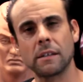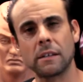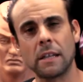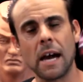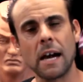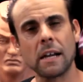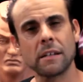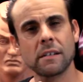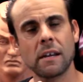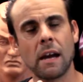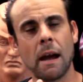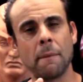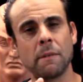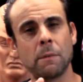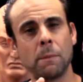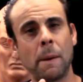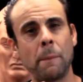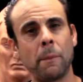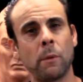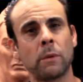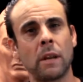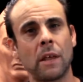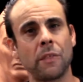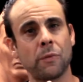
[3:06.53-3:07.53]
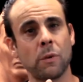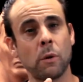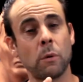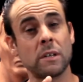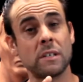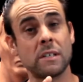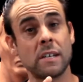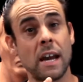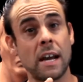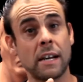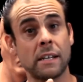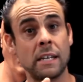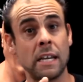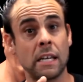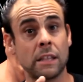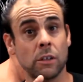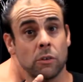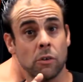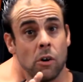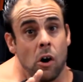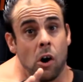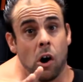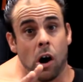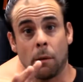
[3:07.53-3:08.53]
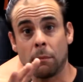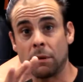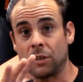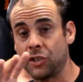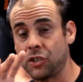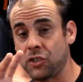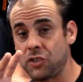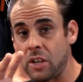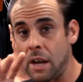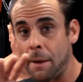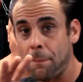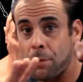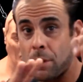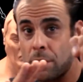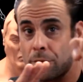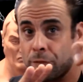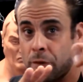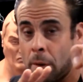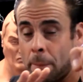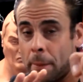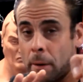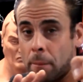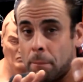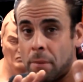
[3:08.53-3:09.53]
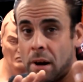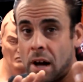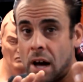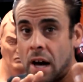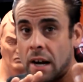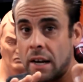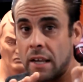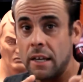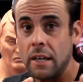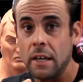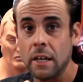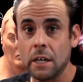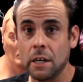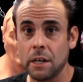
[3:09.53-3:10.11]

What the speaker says: a lot of times people, when they throw a technique, their arm is separate from their body.